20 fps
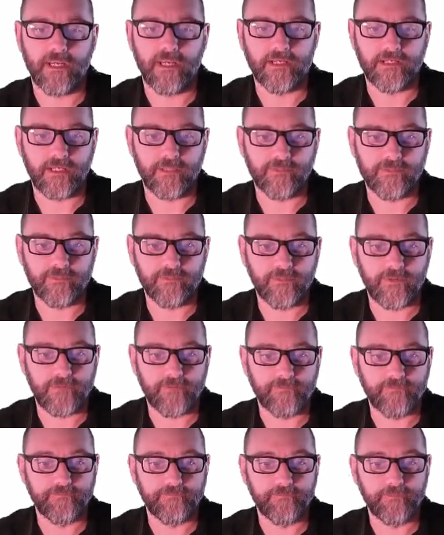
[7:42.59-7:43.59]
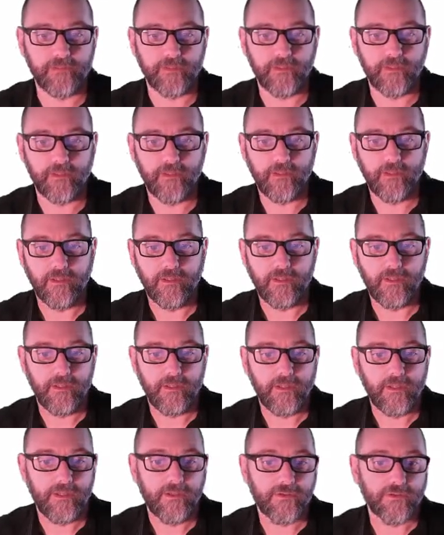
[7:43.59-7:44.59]
a times 3.
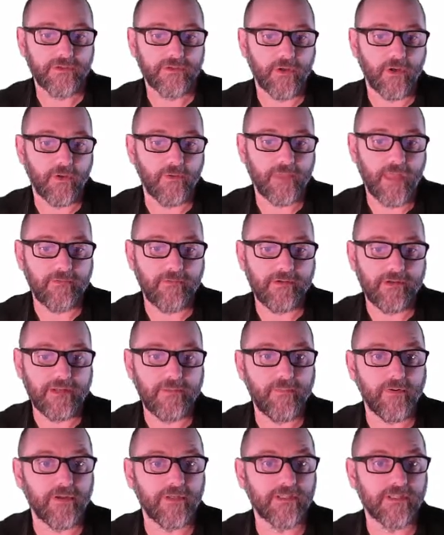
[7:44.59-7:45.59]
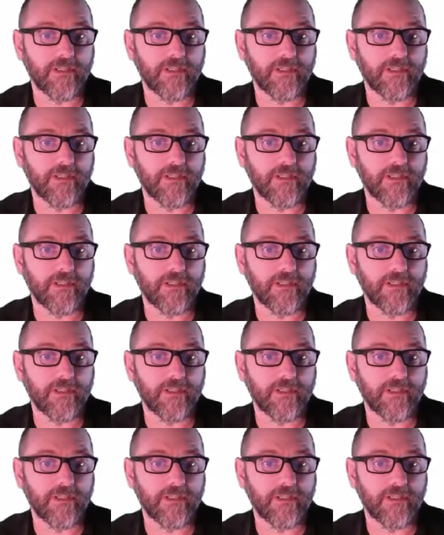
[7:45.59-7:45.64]
So that really brings it